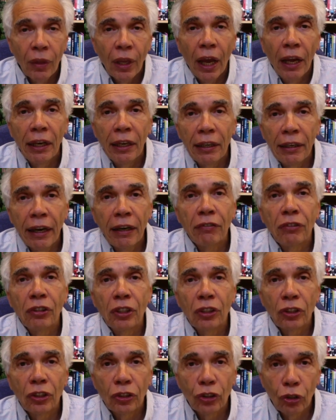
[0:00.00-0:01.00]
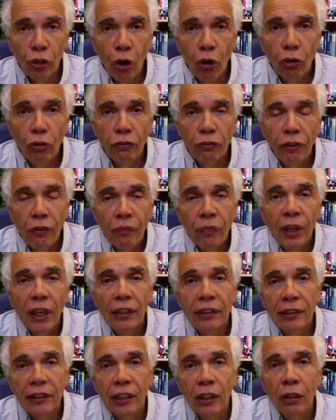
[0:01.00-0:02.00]
an electric stove
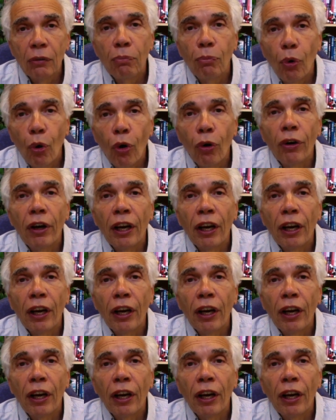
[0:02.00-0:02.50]
is still more